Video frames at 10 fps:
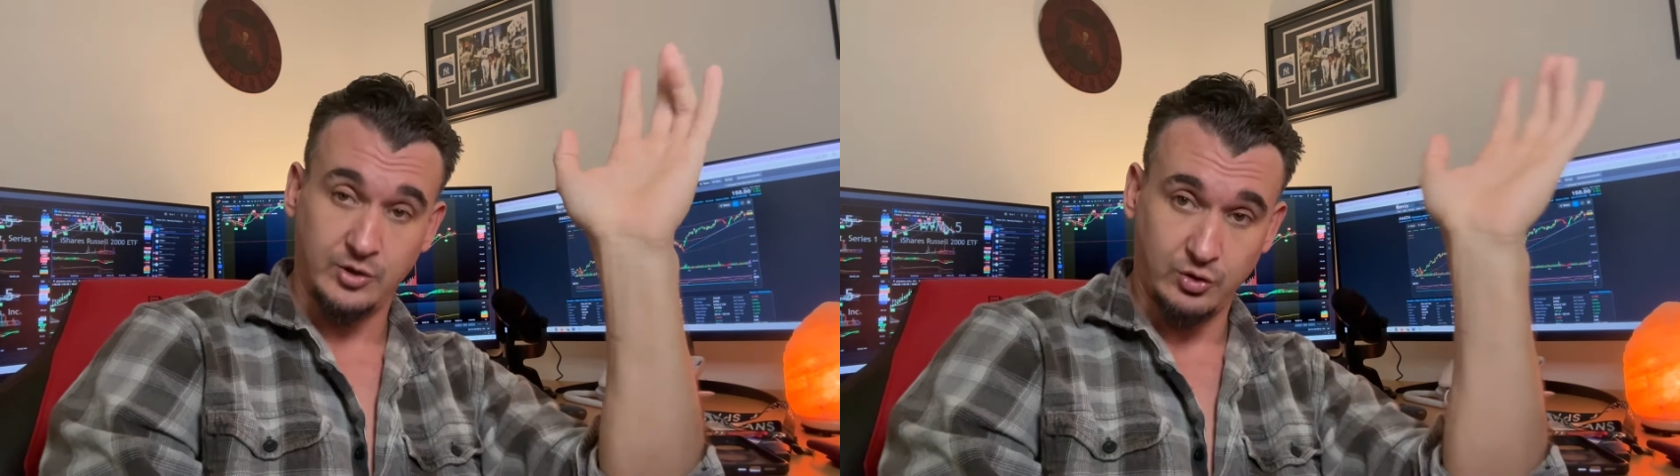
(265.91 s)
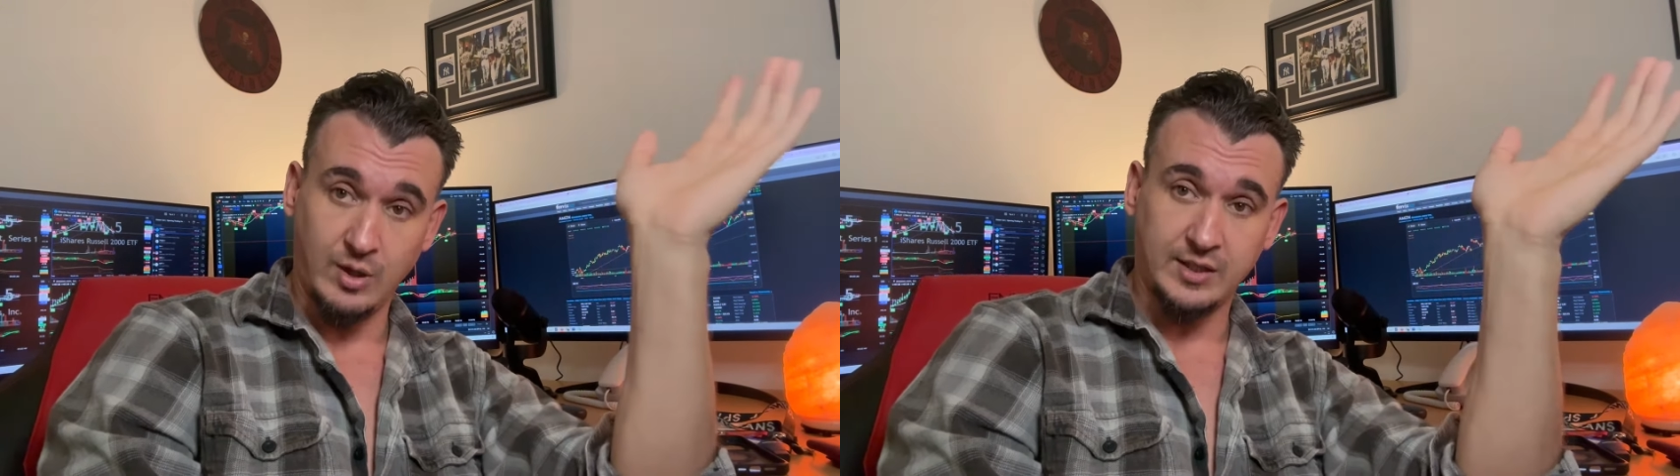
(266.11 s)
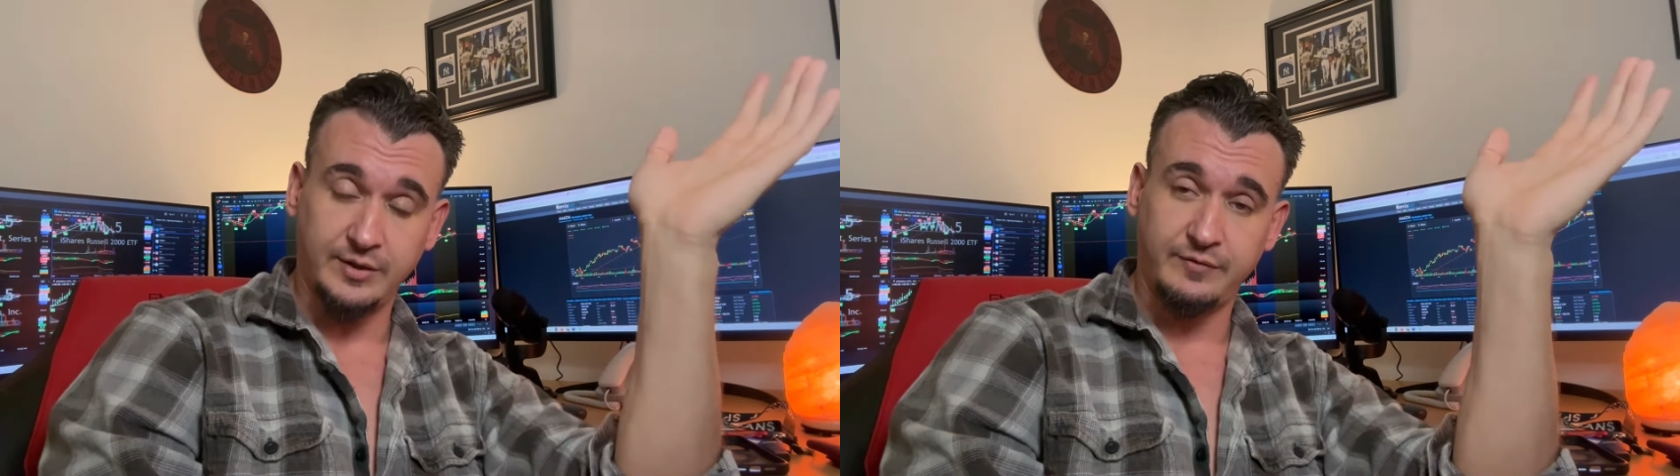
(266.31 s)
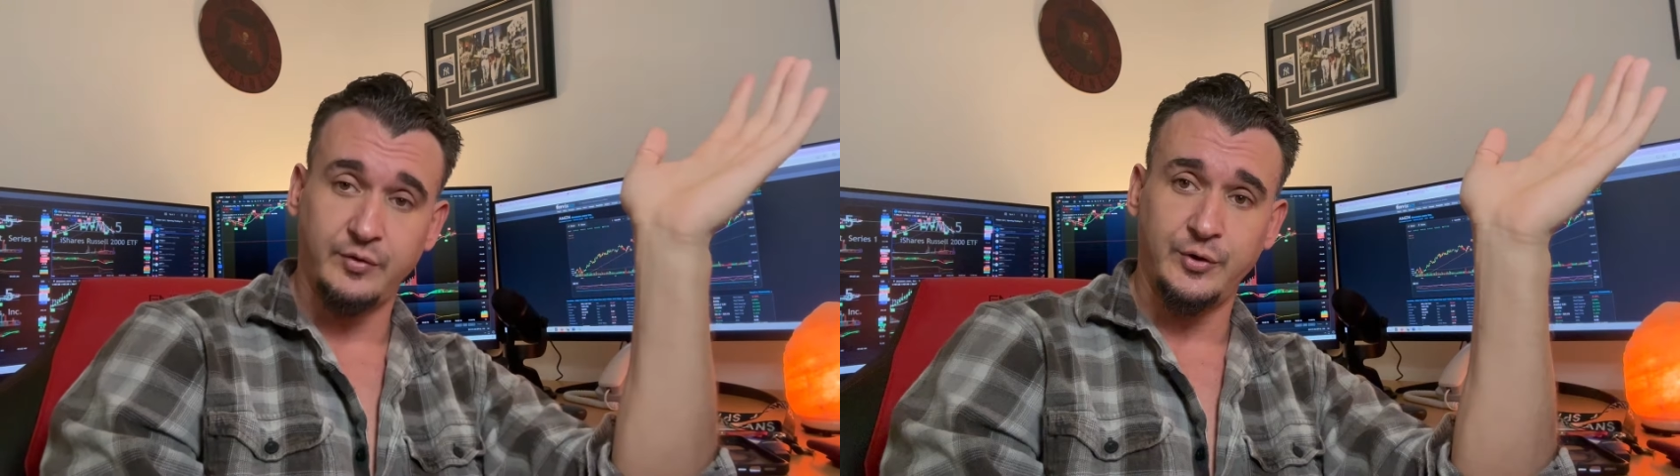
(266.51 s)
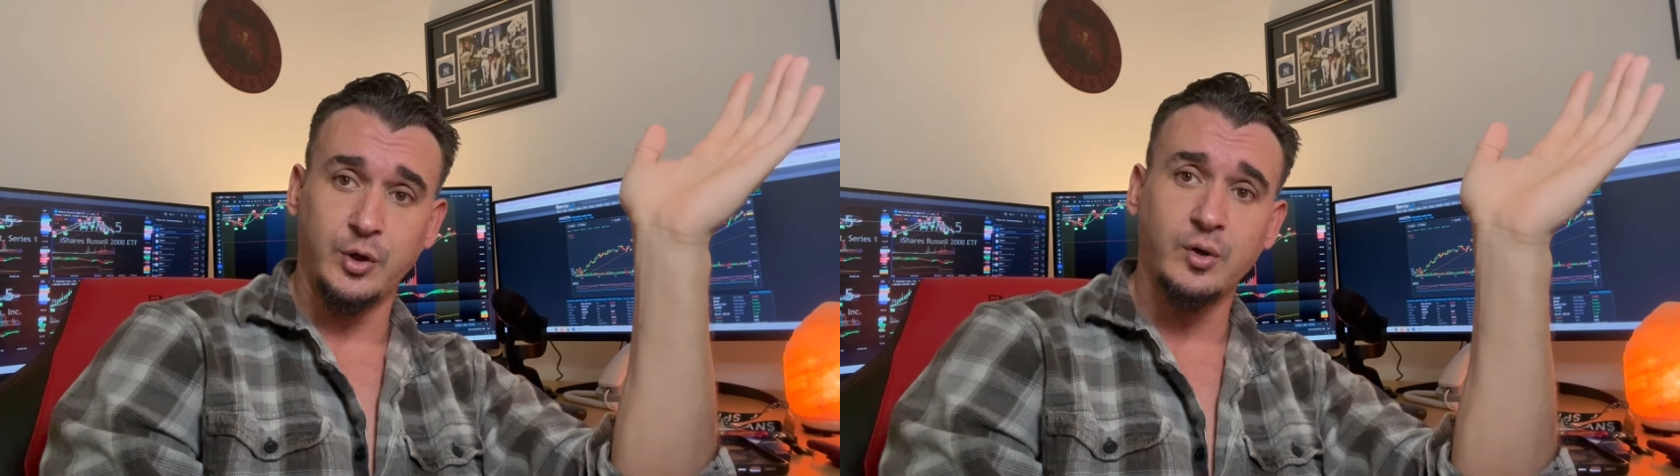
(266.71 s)
directly for
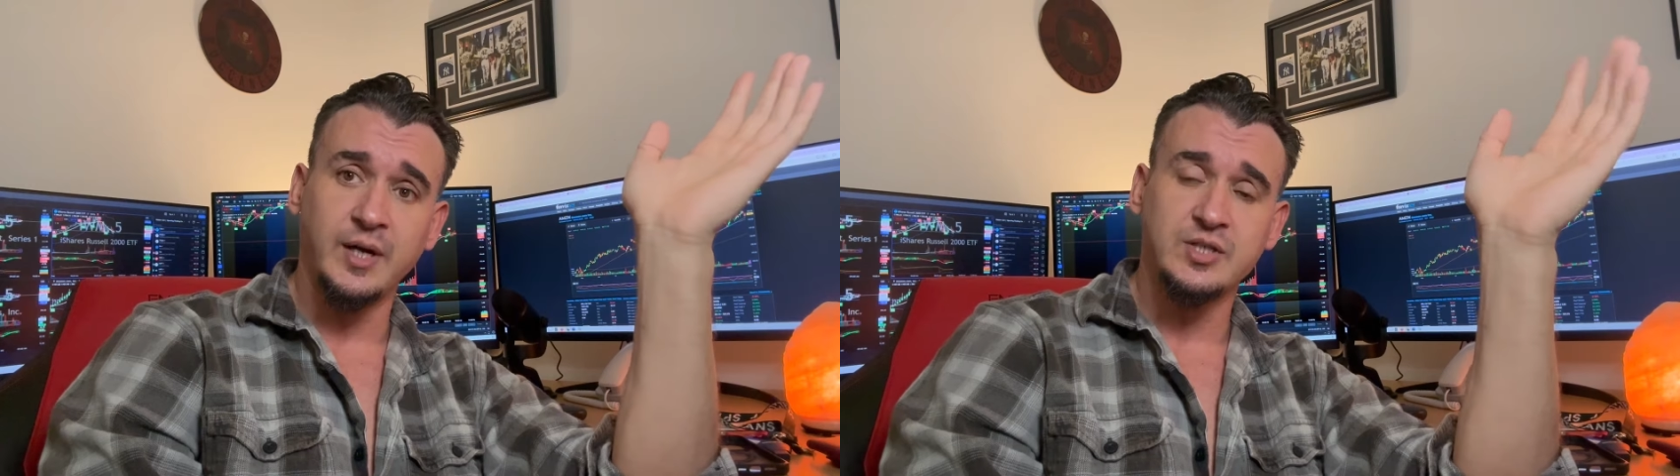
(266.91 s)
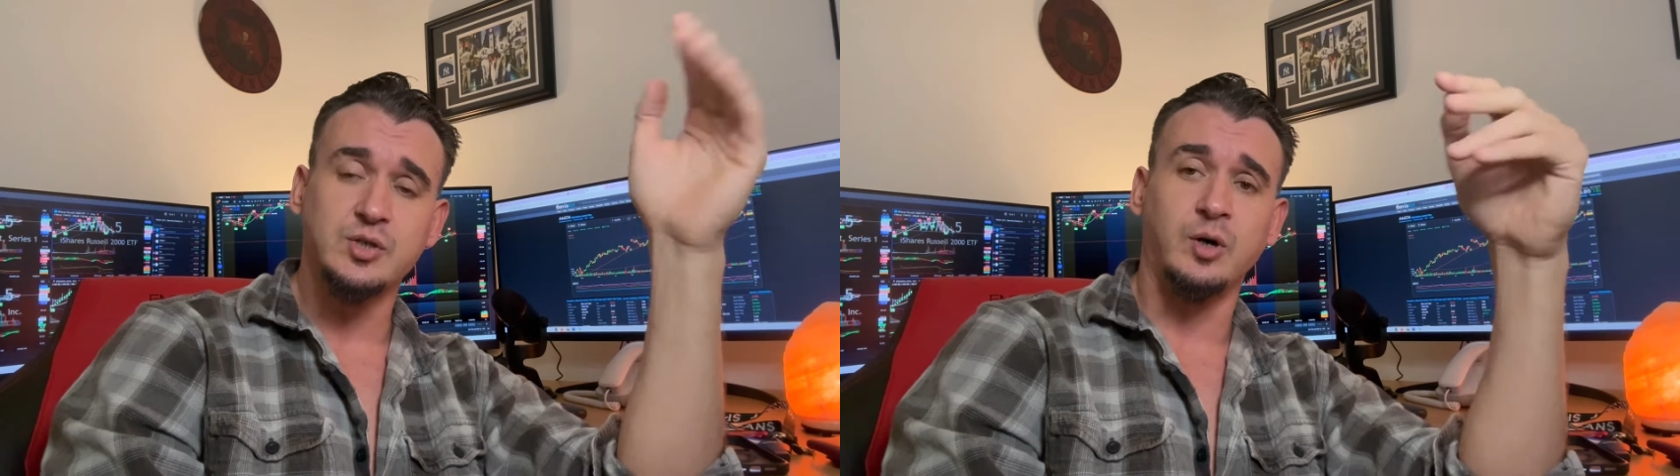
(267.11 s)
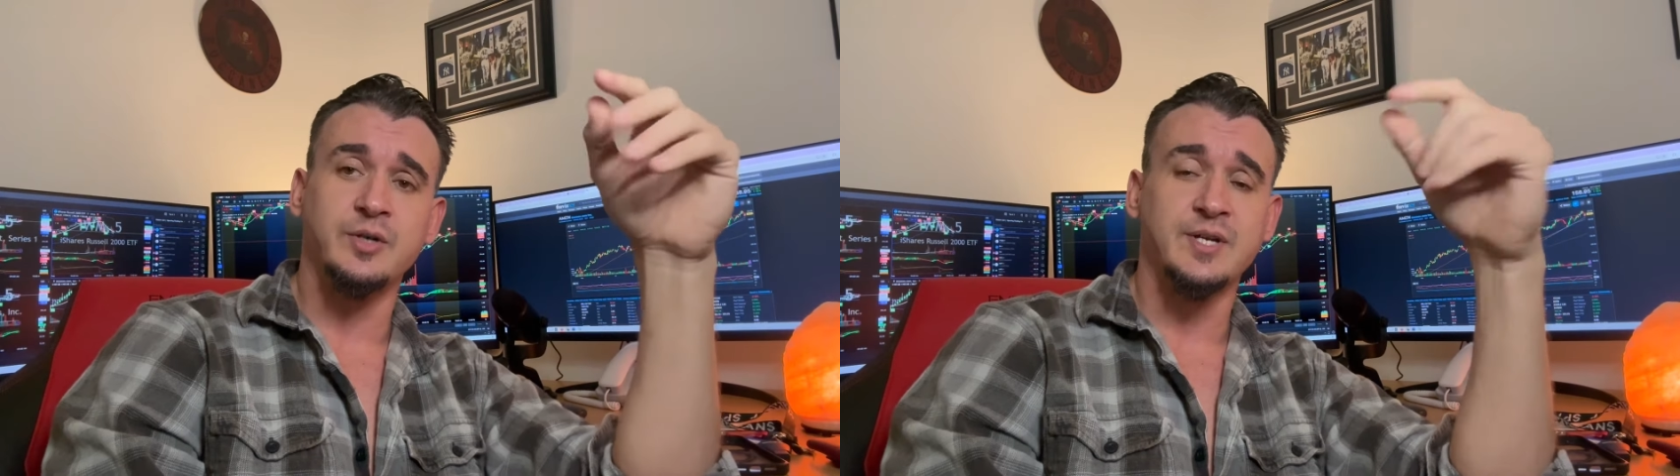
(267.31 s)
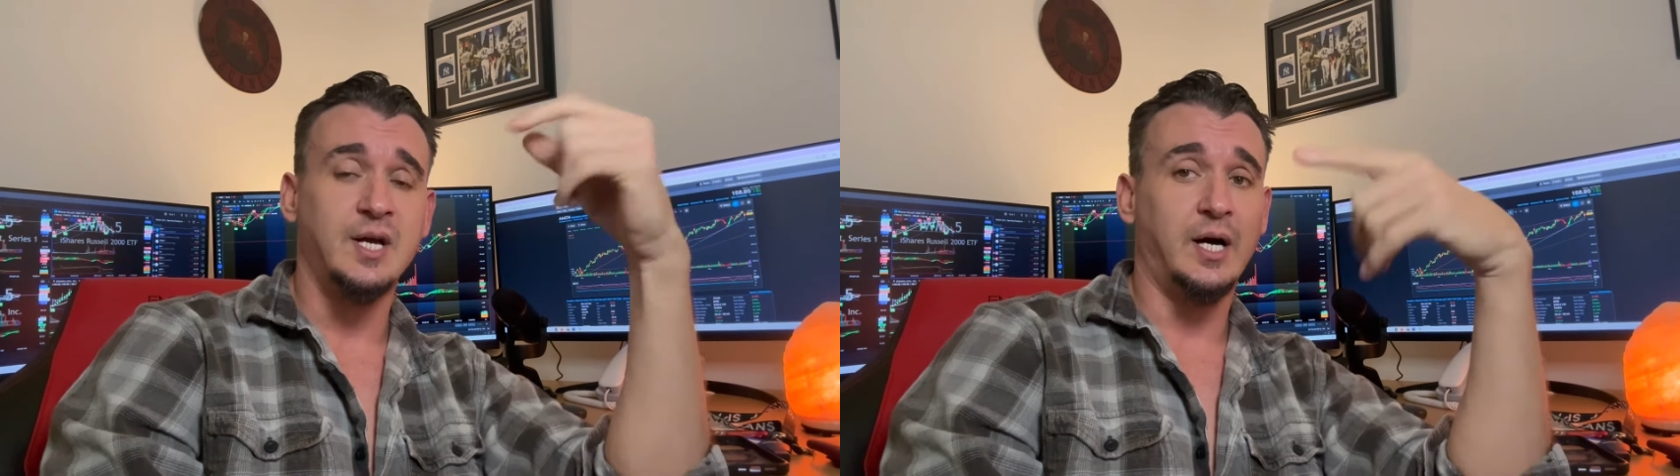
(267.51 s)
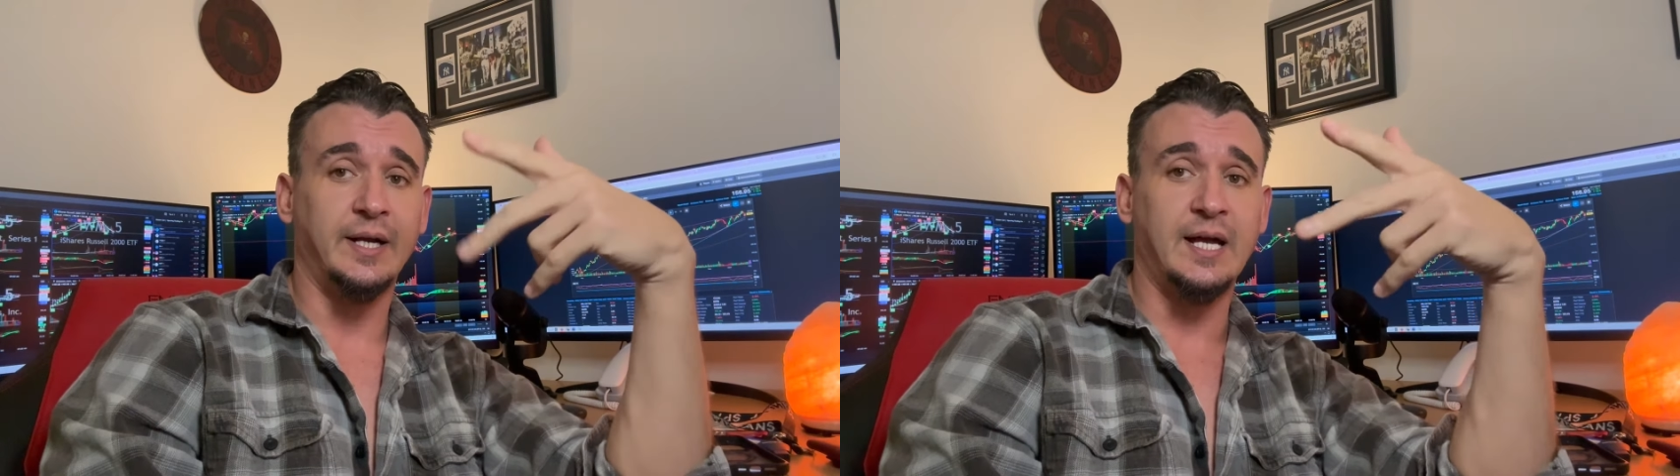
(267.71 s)
the earnings calls
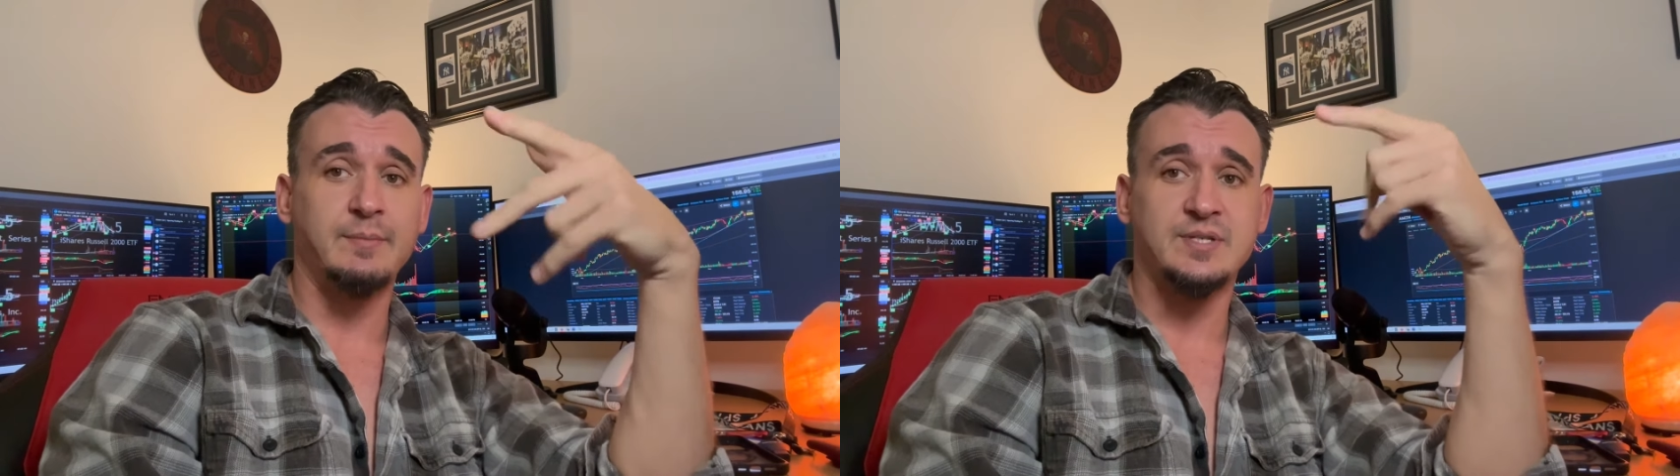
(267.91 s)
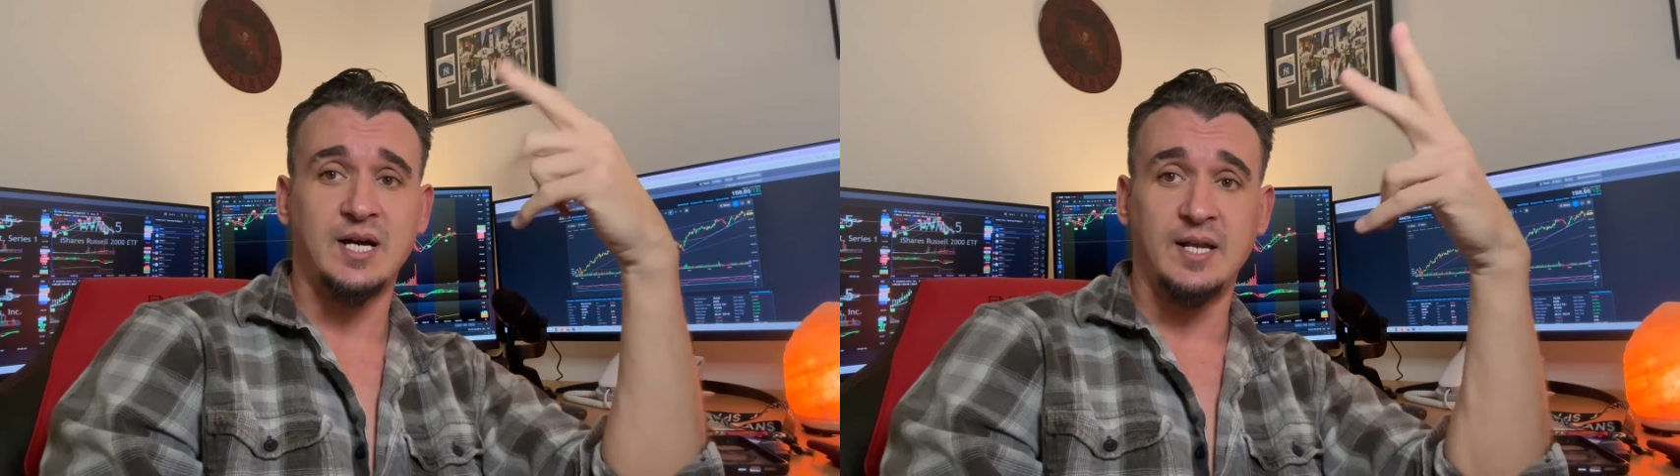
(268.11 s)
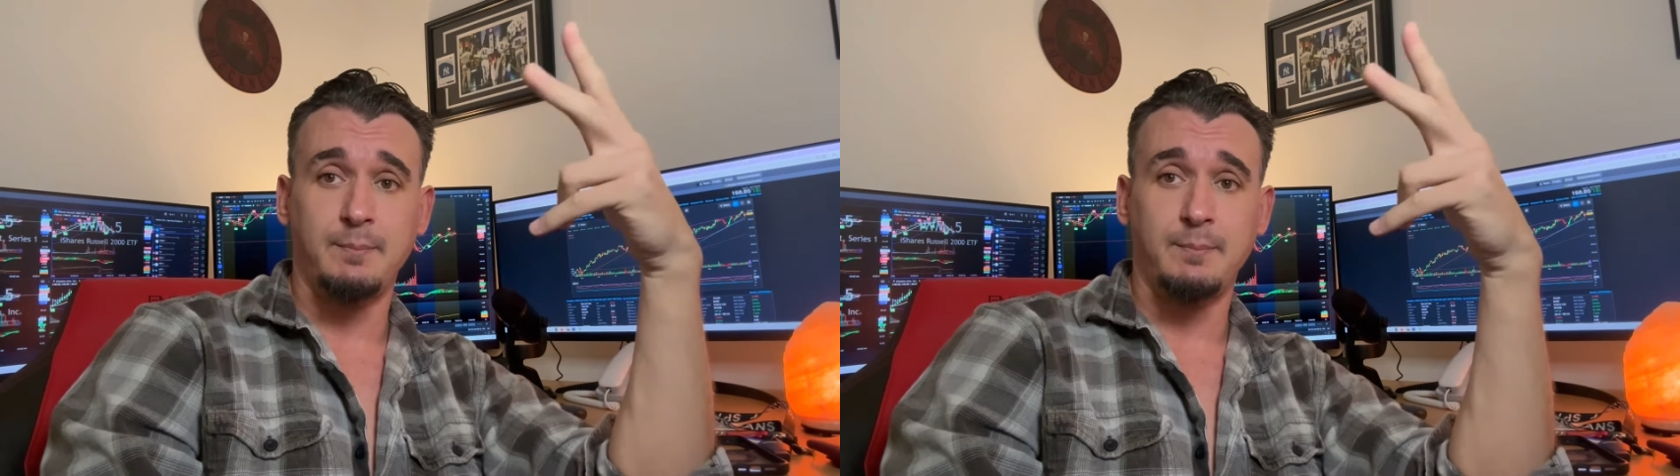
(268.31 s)
on Amazon,